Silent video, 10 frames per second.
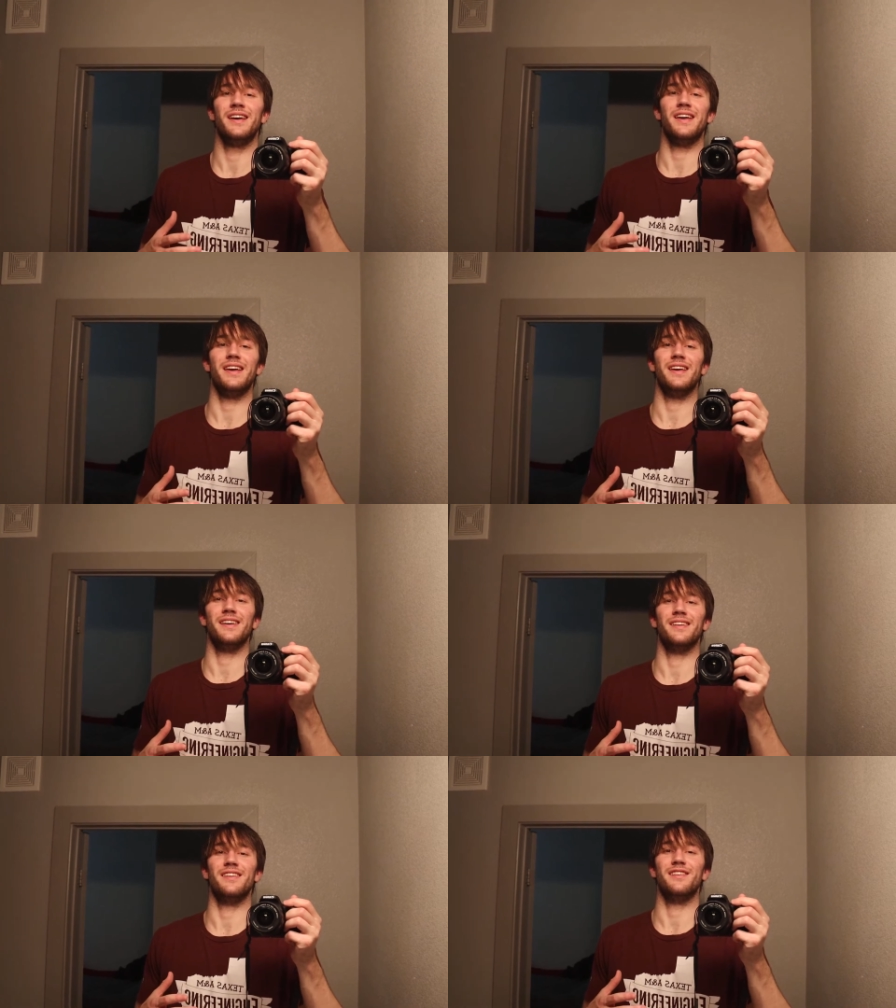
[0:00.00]

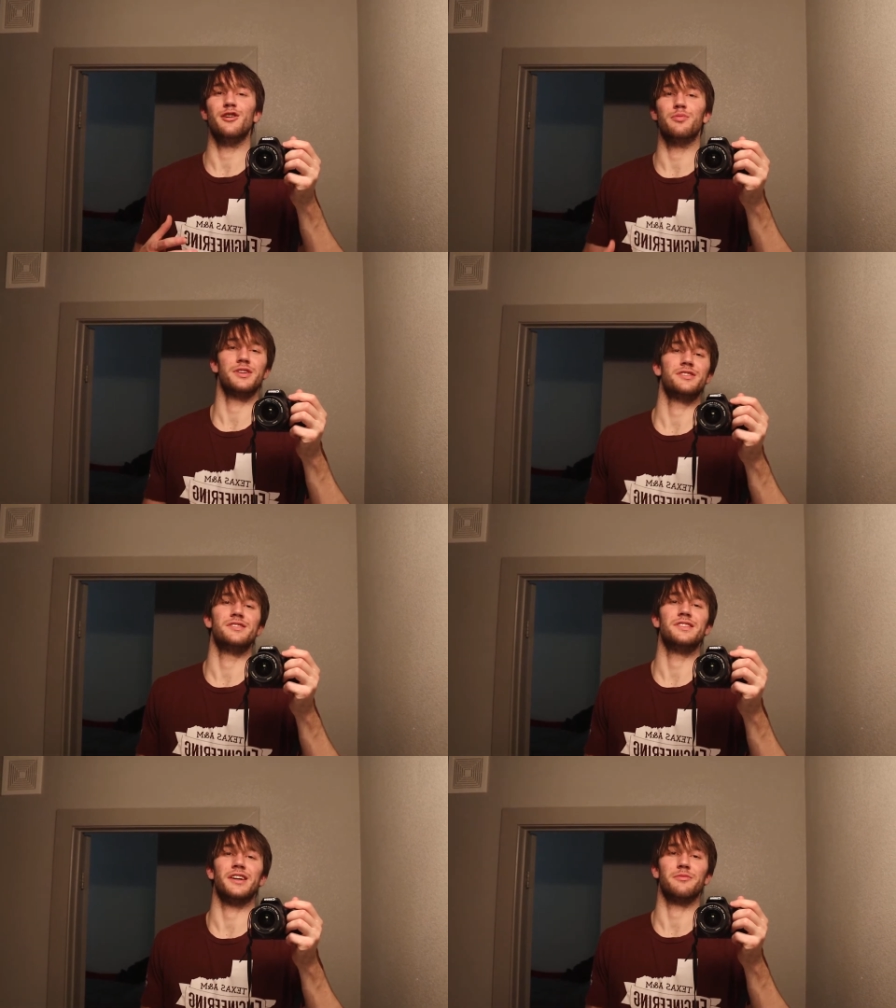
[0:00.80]
And nobody should
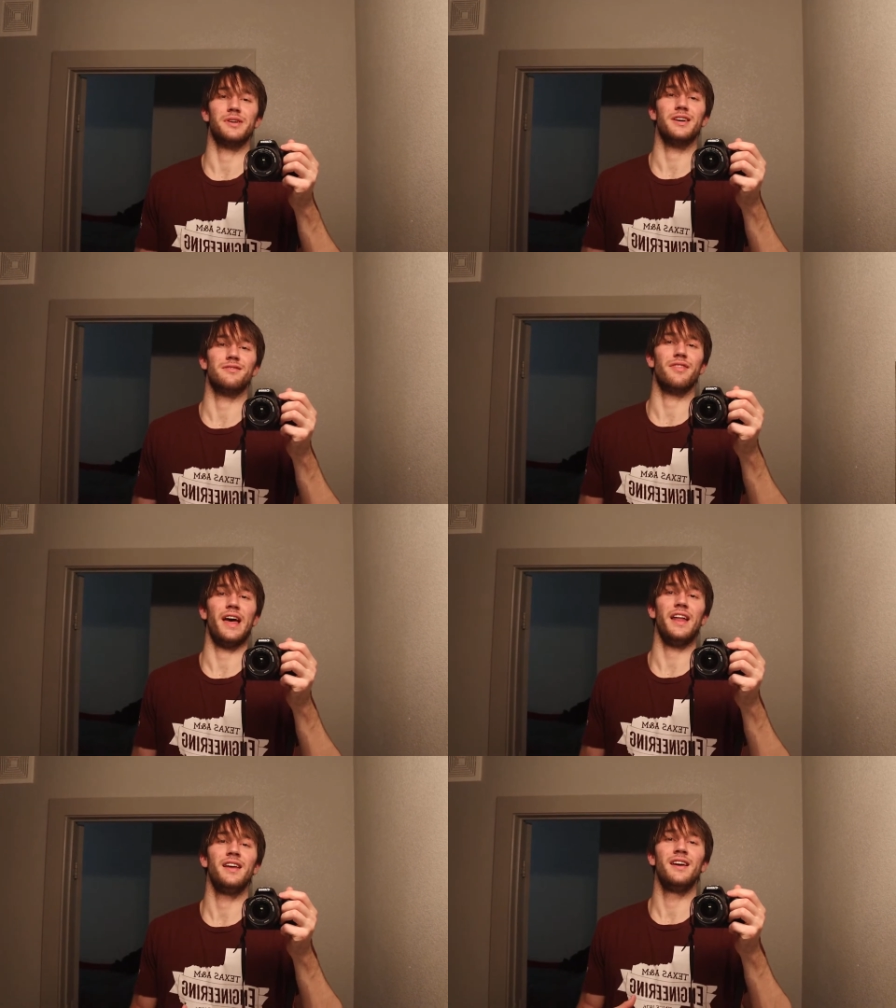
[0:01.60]
settle because of
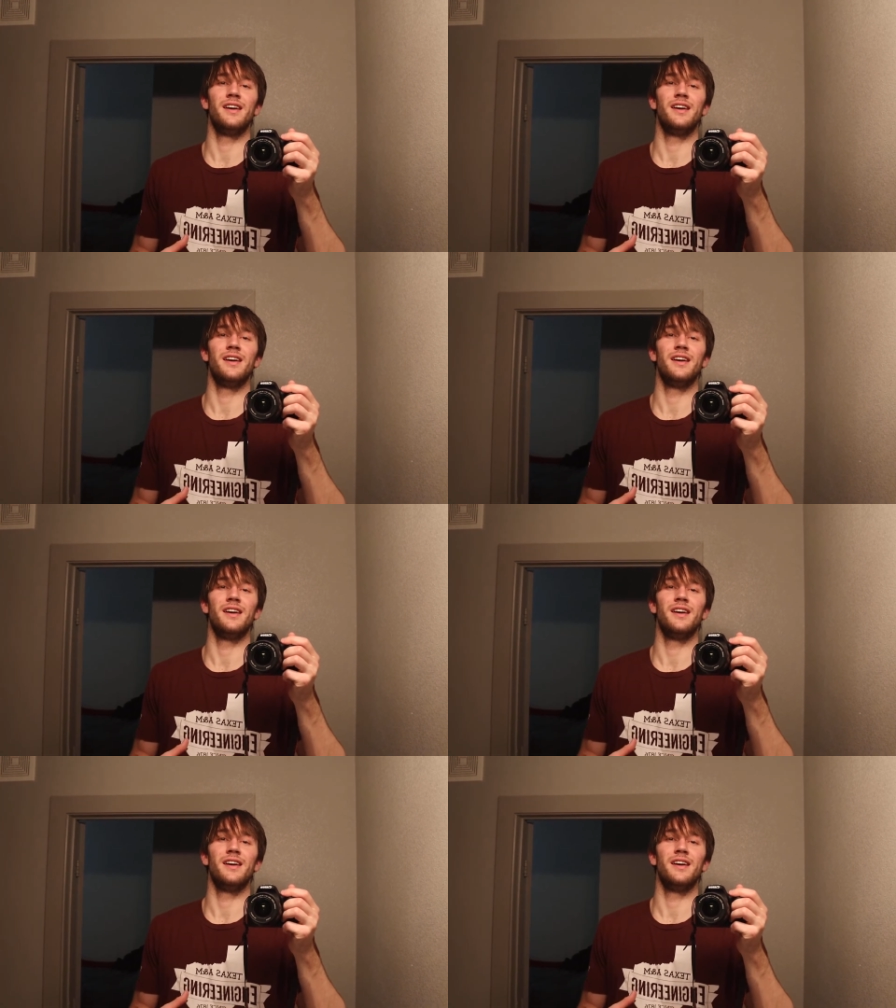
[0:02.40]
that.